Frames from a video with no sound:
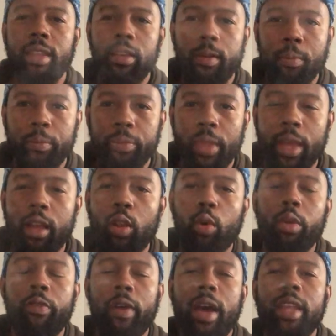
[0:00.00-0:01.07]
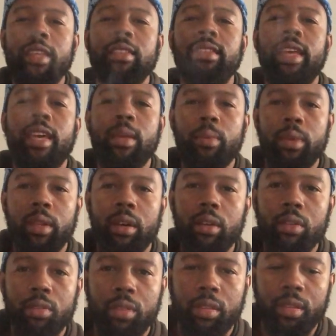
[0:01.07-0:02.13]
him. That glorified his name in the
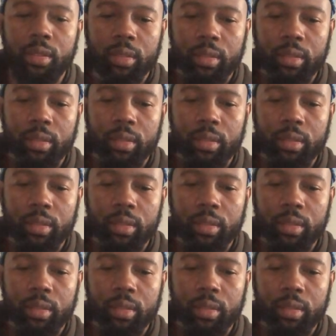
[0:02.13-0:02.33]
earth.